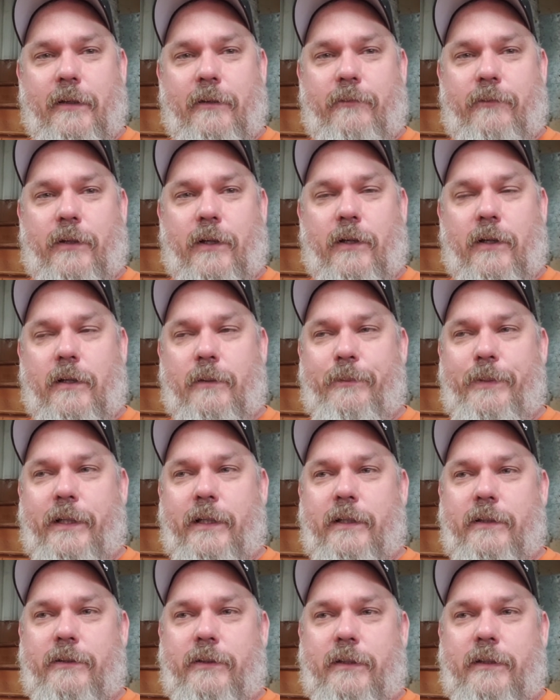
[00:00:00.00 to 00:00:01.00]
for long
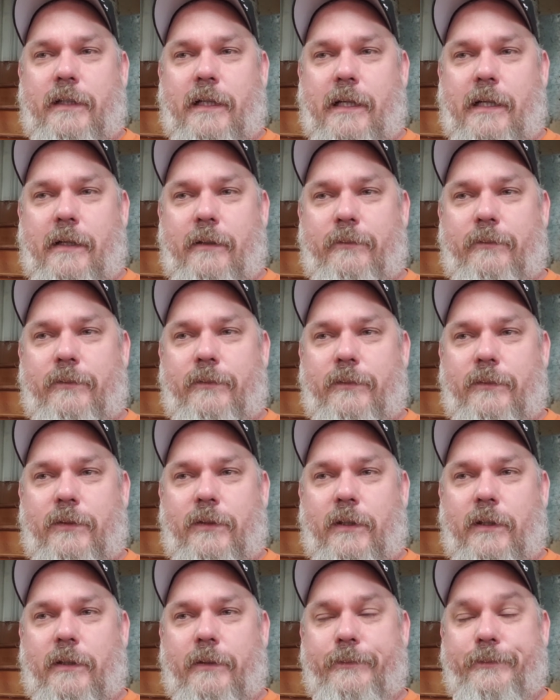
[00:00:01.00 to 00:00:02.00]
periods of time.
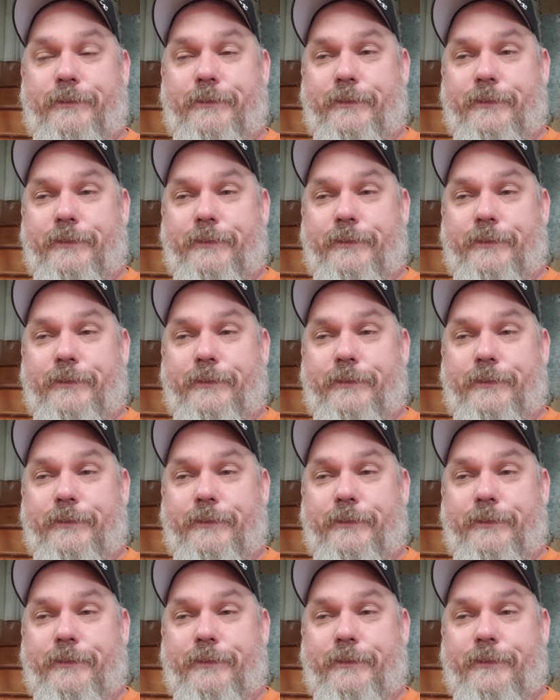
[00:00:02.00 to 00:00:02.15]
So